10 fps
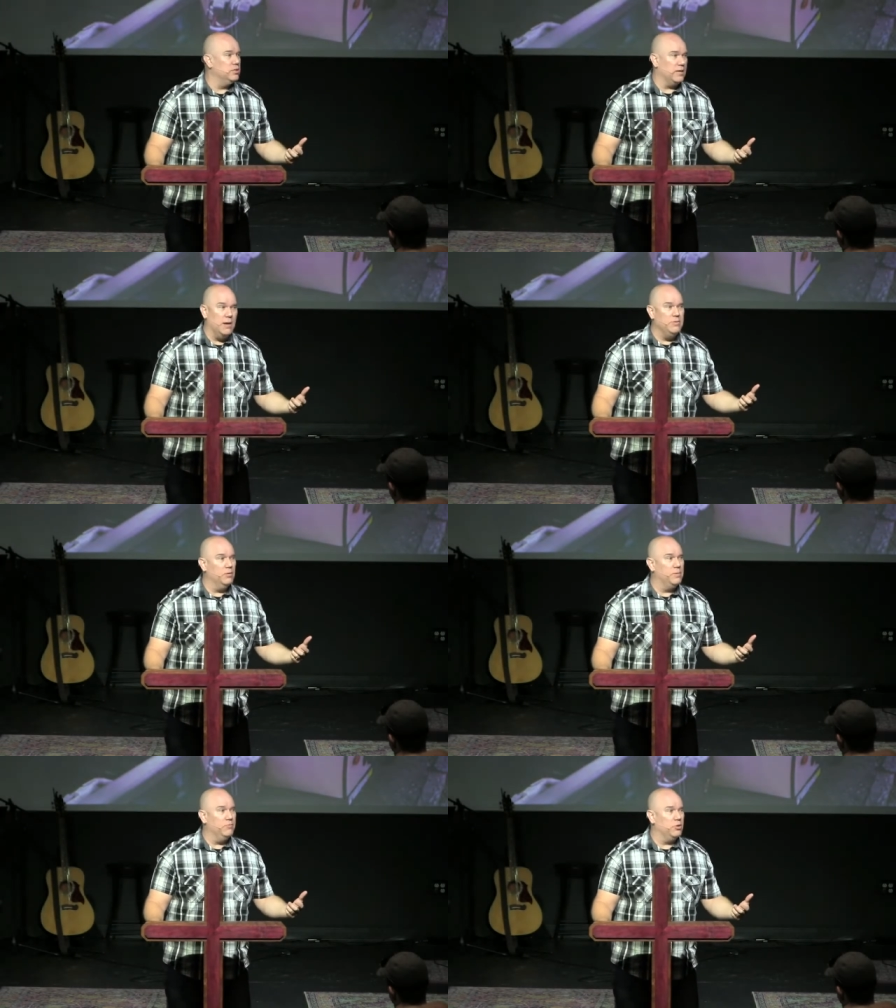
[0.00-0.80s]
She's like, I'm
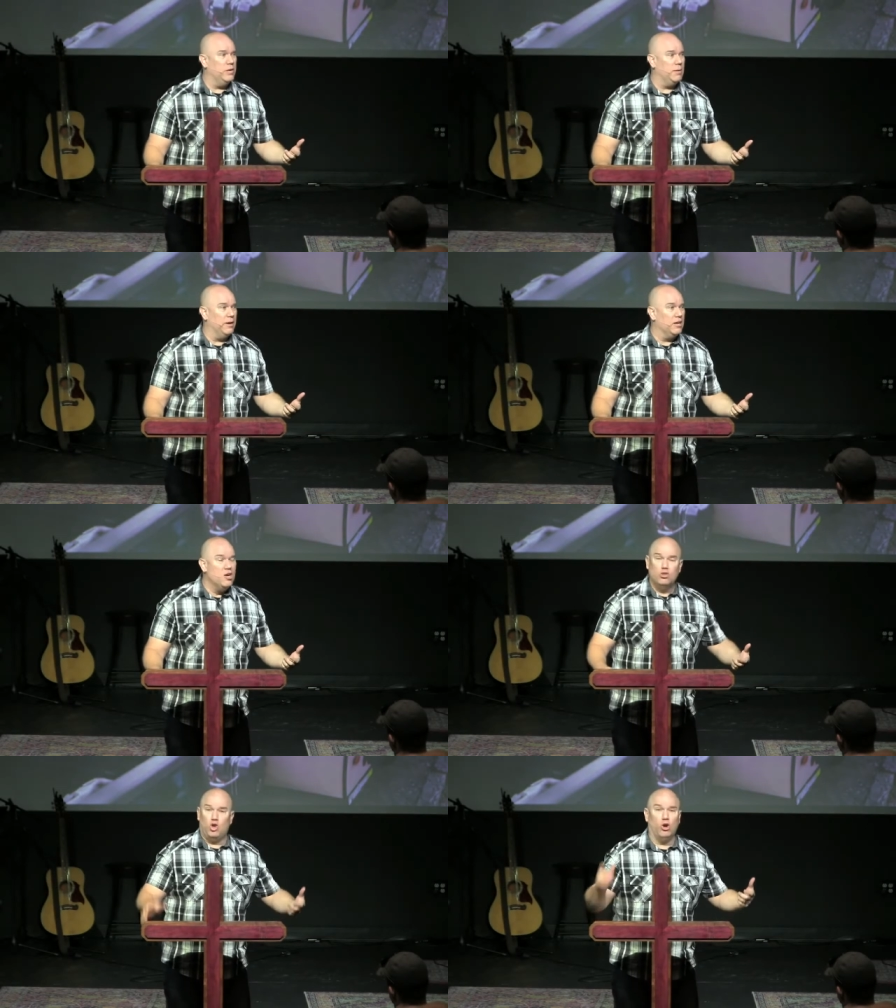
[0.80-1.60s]
near Beaver Creek. I'm
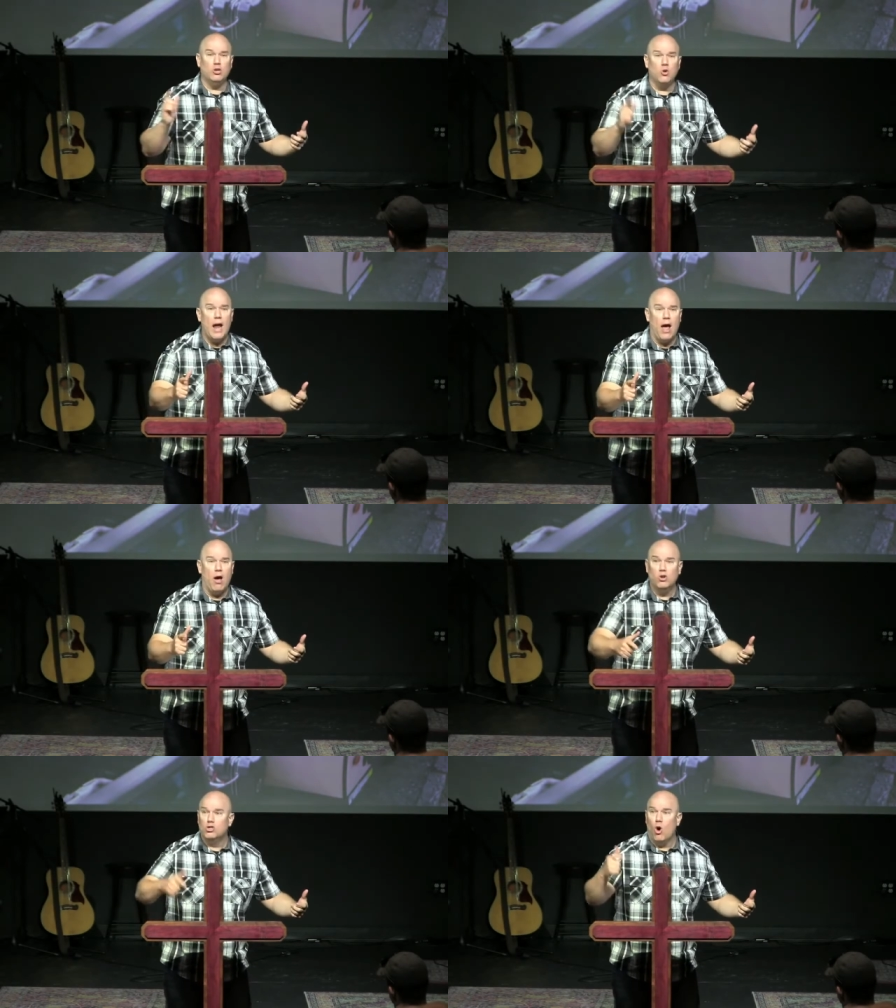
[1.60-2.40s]
like, turn
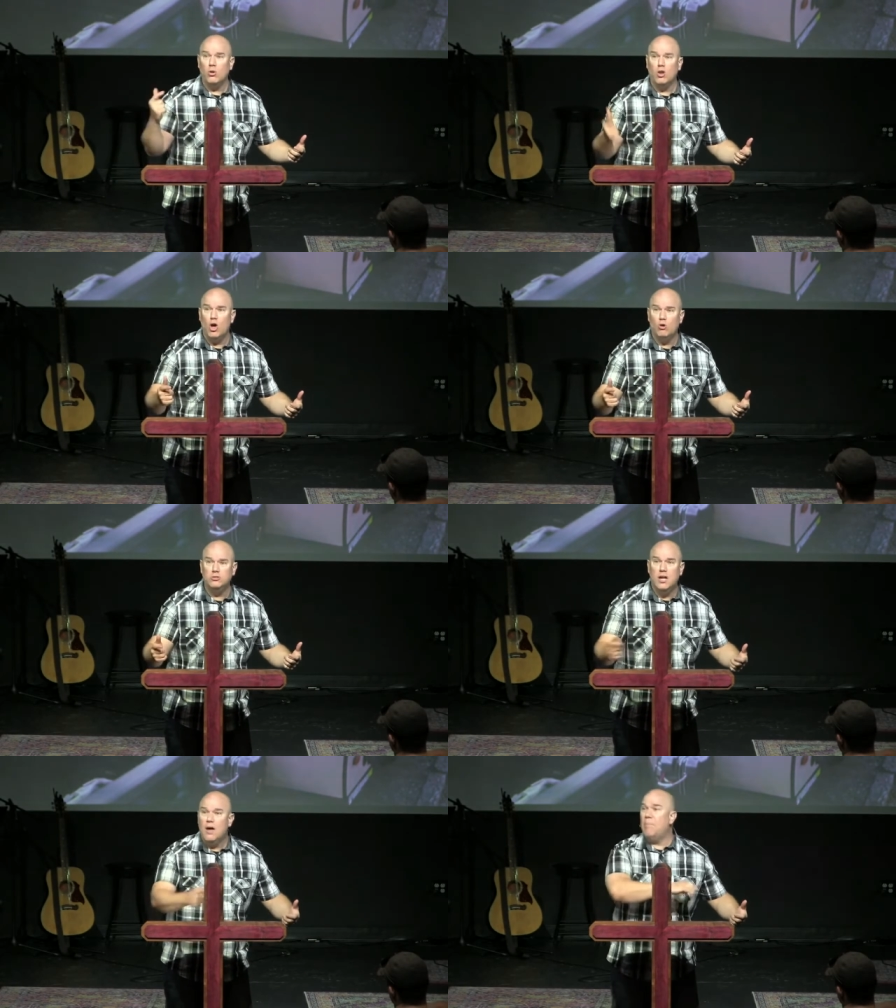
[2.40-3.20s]
around, go to
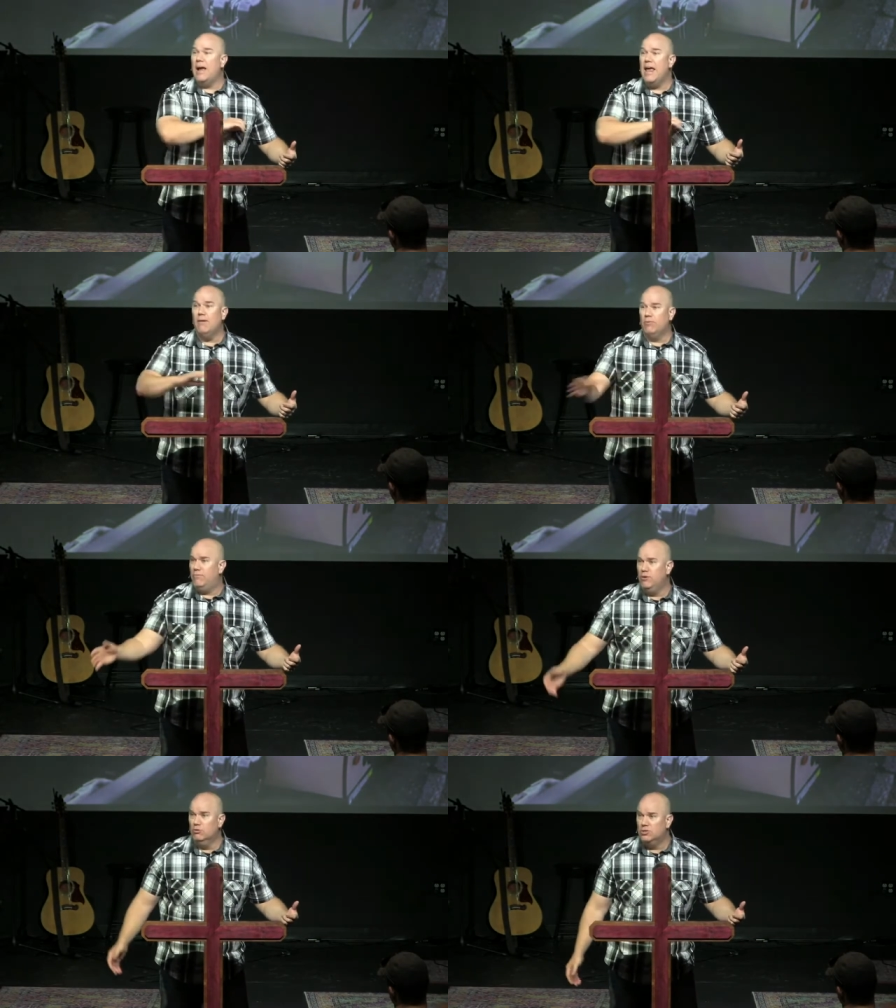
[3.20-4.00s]
Lowe's, buy
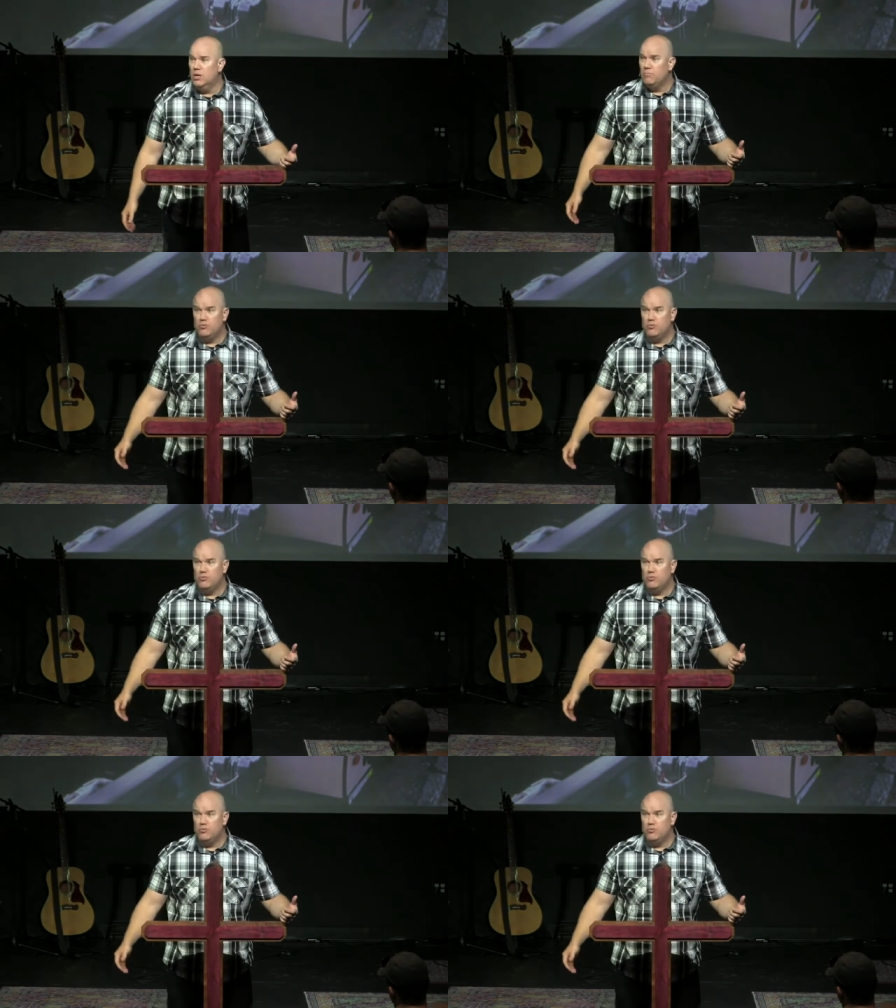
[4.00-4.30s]
every fuse.